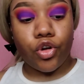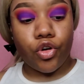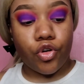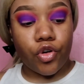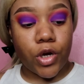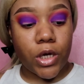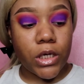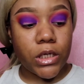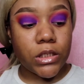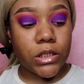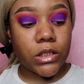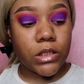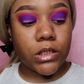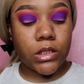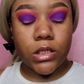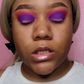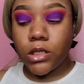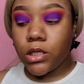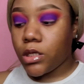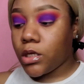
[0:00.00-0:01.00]
crease.
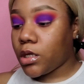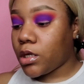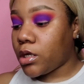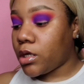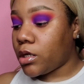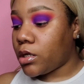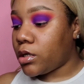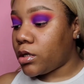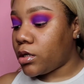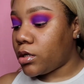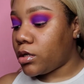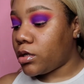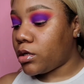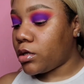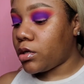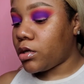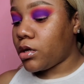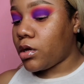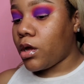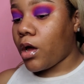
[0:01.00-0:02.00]

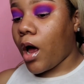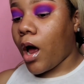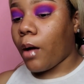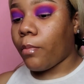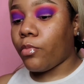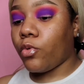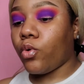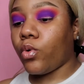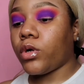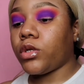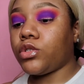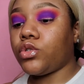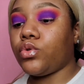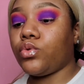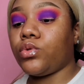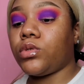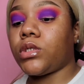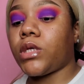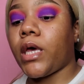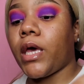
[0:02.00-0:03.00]
I'm going
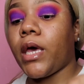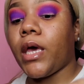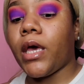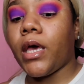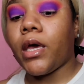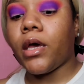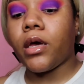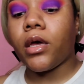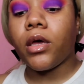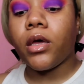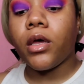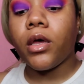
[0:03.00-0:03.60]
to take